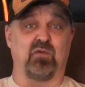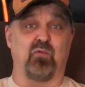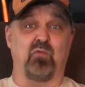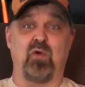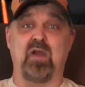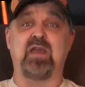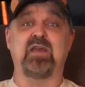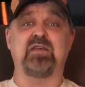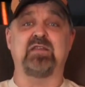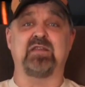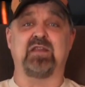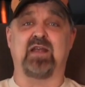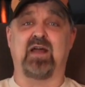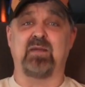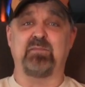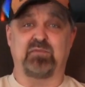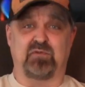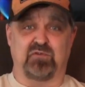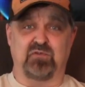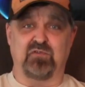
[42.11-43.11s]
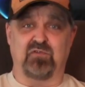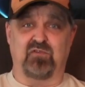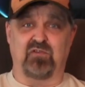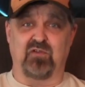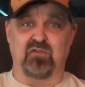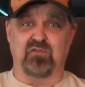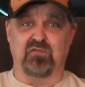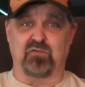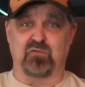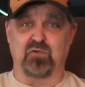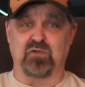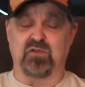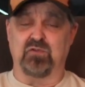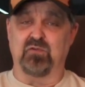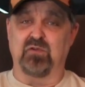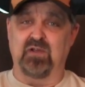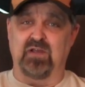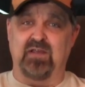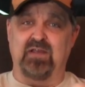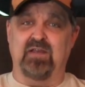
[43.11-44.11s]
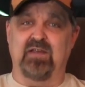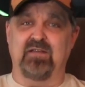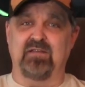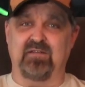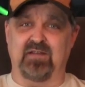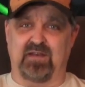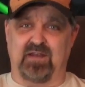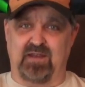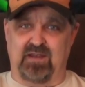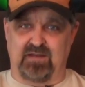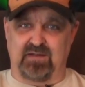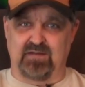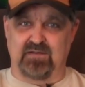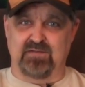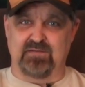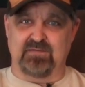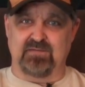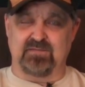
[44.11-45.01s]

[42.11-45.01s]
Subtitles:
the way that I produce those for you today.